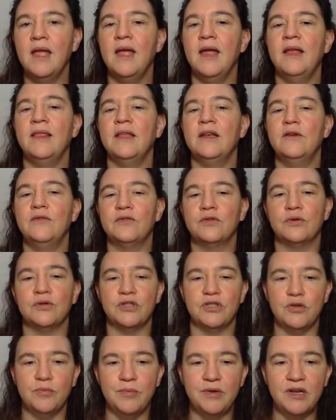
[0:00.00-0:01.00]
And then, of course,
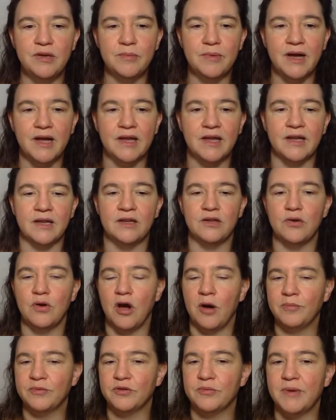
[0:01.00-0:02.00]
you minimize, uh, you're
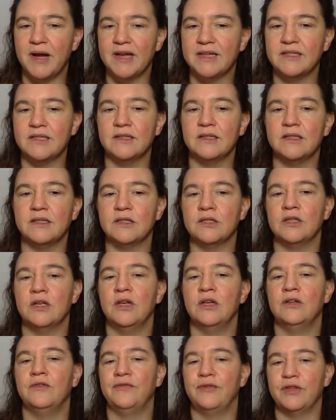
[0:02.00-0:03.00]
optimizing this
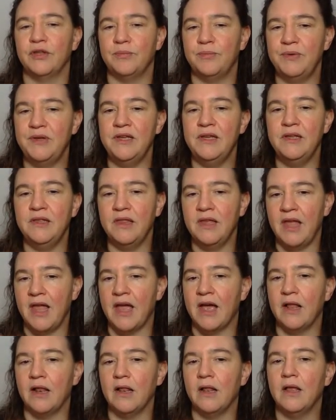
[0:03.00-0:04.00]
for the P, the
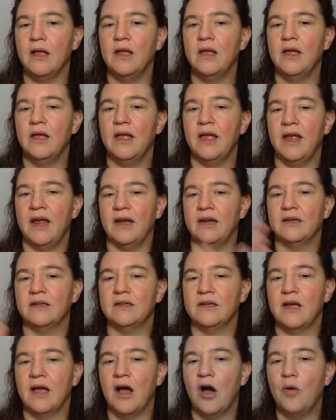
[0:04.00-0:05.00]
L, and
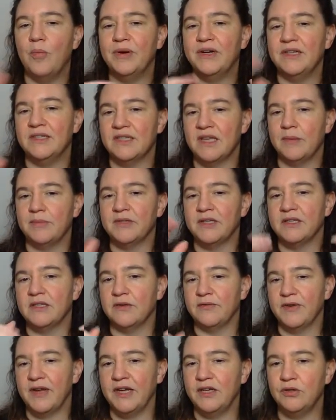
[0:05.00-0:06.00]
how many subsets
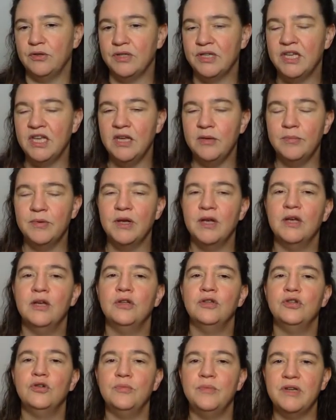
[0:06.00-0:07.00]
of A to keep
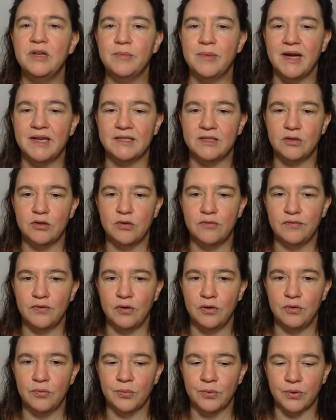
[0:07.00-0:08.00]
to minimize the
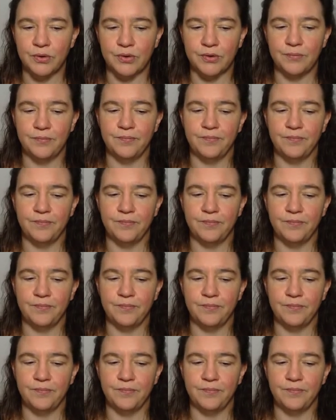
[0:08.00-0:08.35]
overall work.